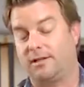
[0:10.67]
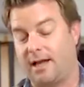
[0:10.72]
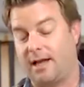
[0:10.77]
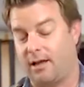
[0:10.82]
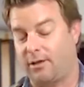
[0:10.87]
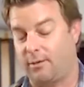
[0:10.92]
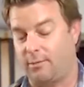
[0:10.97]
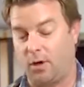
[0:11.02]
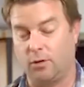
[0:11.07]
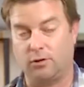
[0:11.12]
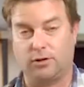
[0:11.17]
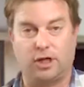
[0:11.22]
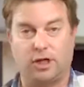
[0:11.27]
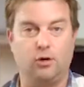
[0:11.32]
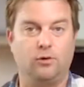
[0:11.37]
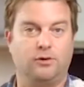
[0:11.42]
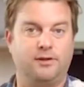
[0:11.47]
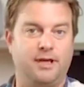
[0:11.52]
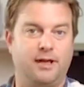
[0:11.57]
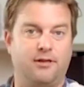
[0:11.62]
now, the Bose
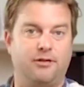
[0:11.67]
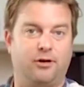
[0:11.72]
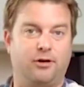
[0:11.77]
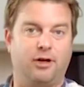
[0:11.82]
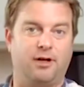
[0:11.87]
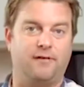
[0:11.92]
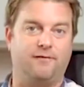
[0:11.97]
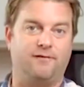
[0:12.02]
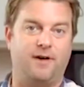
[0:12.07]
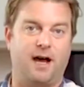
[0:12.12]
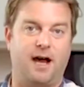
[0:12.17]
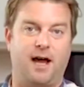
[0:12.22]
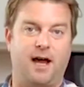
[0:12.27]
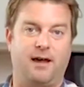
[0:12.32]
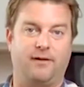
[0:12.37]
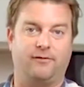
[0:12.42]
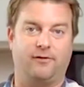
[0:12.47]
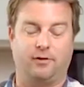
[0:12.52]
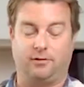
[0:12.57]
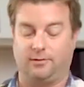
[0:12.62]

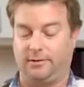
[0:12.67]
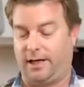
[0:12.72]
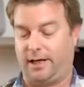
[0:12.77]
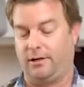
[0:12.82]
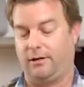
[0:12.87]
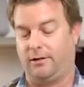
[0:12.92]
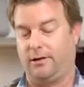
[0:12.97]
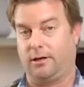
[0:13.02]
QC35 and later